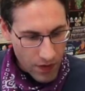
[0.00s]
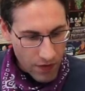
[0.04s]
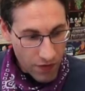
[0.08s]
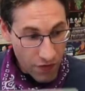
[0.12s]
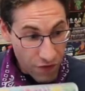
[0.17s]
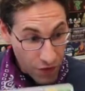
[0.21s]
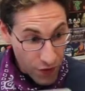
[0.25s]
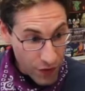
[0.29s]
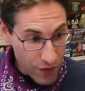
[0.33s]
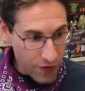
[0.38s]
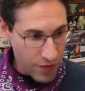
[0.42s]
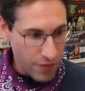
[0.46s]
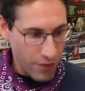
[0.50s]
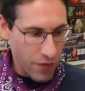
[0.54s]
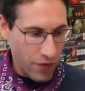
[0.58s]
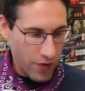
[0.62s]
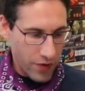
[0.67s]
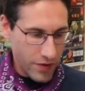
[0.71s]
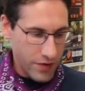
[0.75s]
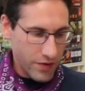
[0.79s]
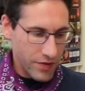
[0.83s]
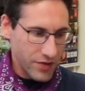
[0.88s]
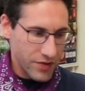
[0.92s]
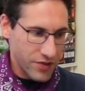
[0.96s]

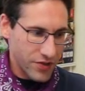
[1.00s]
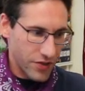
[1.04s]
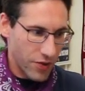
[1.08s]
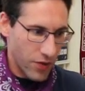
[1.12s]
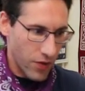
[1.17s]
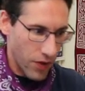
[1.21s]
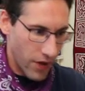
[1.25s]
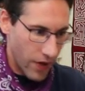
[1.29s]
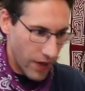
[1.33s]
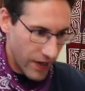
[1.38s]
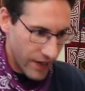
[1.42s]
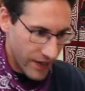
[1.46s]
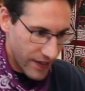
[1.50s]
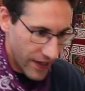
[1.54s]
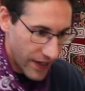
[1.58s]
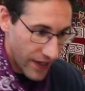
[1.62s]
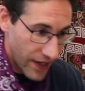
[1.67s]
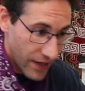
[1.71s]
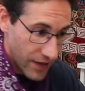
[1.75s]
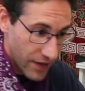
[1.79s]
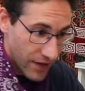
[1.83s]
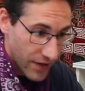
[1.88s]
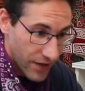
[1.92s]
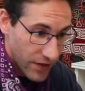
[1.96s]
Furthermore, so
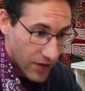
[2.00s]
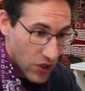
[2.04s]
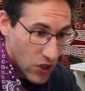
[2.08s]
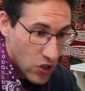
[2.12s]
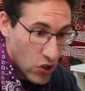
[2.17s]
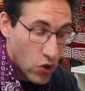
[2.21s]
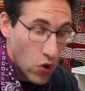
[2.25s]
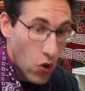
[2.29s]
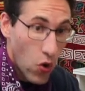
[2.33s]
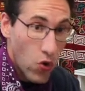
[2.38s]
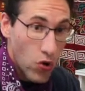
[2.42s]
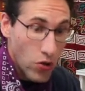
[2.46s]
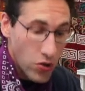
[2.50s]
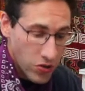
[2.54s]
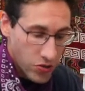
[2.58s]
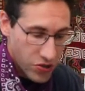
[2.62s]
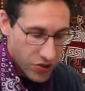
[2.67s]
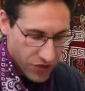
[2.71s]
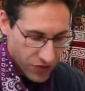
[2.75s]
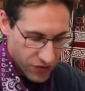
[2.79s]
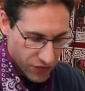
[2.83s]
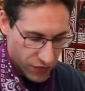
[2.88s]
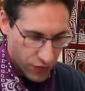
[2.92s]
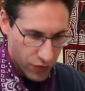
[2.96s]
again,
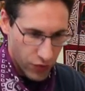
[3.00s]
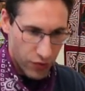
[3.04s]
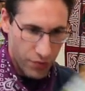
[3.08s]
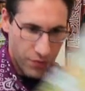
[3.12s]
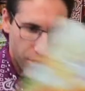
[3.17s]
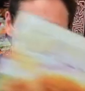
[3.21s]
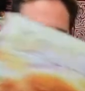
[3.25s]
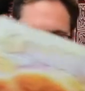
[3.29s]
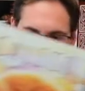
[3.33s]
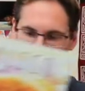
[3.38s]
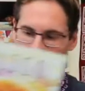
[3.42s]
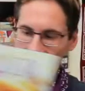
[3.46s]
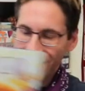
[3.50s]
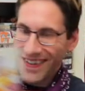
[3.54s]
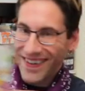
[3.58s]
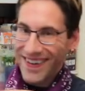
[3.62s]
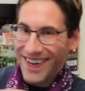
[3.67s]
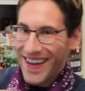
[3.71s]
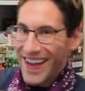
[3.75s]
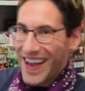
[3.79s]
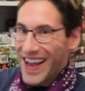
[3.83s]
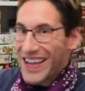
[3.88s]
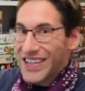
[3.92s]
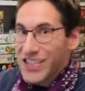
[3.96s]
gorgeous rule book,
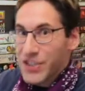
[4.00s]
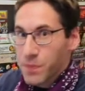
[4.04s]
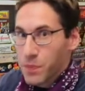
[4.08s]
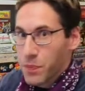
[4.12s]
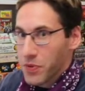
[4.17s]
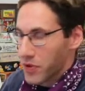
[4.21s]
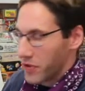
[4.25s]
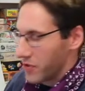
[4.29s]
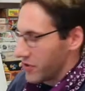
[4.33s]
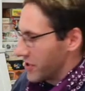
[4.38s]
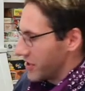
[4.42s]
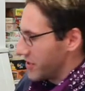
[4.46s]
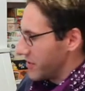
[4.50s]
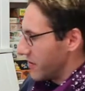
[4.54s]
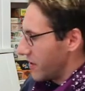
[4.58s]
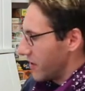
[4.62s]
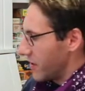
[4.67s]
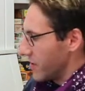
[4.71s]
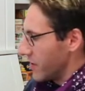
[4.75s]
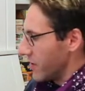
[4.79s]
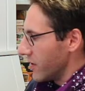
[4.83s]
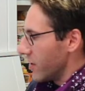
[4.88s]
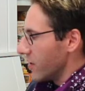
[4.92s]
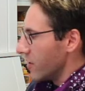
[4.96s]
expertly
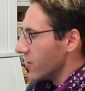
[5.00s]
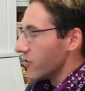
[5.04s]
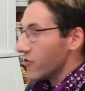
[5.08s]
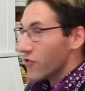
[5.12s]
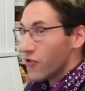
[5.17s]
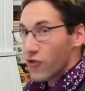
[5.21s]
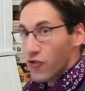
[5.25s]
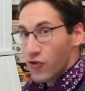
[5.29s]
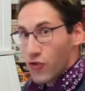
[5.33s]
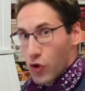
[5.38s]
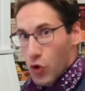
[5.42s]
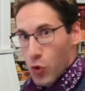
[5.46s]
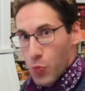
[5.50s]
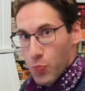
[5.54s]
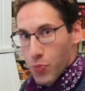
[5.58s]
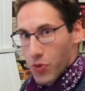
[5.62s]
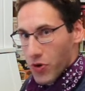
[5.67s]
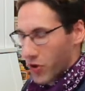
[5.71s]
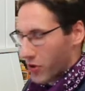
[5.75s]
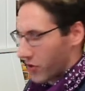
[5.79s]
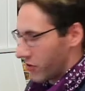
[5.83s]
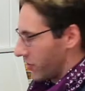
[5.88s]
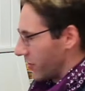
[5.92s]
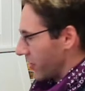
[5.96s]
done, super
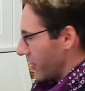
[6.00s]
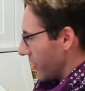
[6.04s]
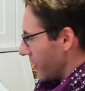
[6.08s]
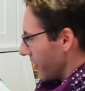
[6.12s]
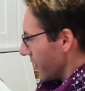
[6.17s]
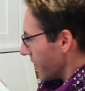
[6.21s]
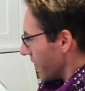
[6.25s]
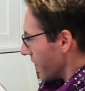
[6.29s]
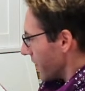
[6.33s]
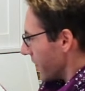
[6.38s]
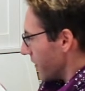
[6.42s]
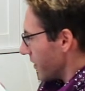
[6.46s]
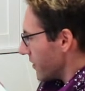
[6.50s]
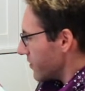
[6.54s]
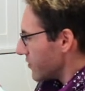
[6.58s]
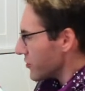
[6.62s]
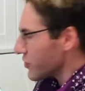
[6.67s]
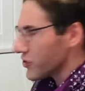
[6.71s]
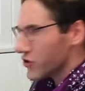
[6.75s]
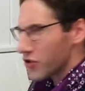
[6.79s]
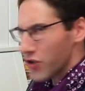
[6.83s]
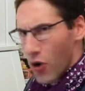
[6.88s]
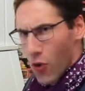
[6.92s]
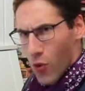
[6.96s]
clear,
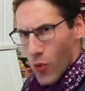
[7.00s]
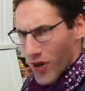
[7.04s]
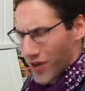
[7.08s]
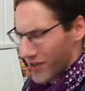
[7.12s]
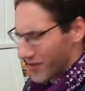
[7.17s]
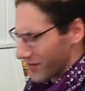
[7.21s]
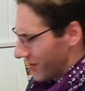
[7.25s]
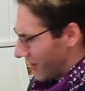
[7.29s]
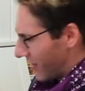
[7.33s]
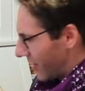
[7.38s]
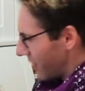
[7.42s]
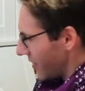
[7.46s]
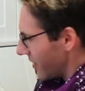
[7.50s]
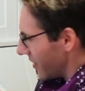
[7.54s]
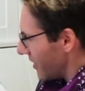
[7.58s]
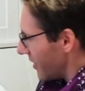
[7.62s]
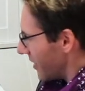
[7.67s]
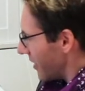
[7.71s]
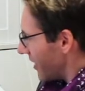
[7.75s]
so well done.